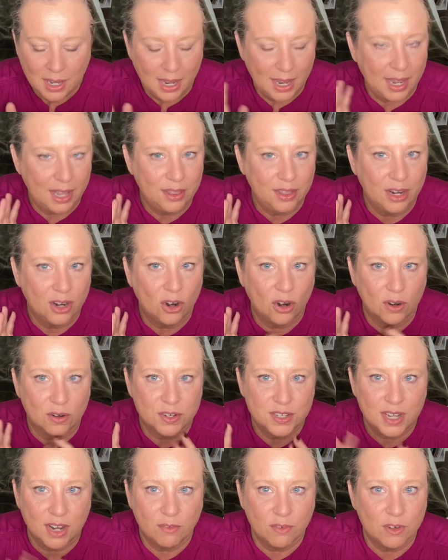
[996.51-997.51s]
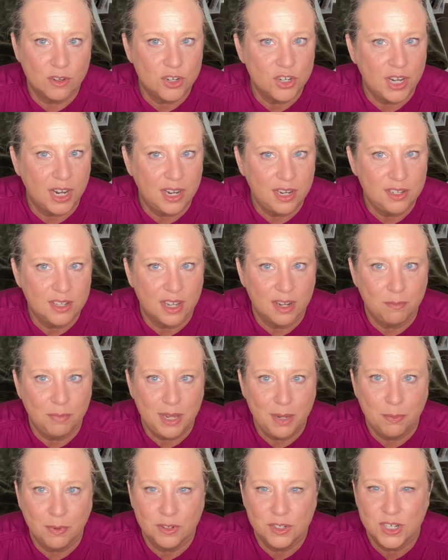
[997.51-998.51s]
And there are several shades and
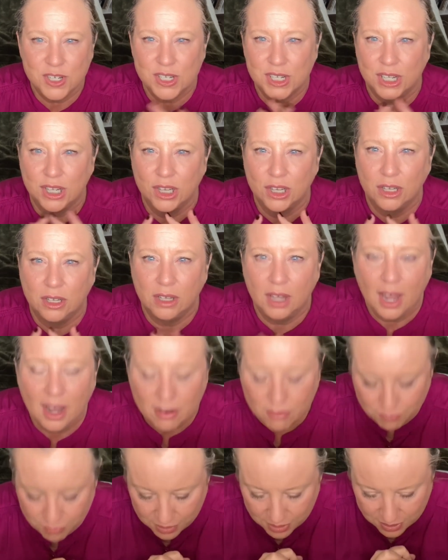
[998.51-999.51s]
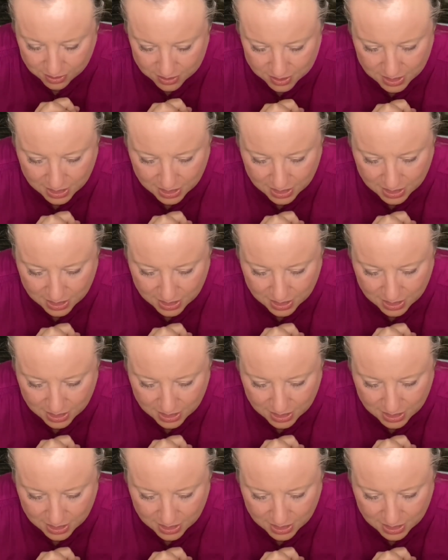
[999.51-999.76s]
people just love these.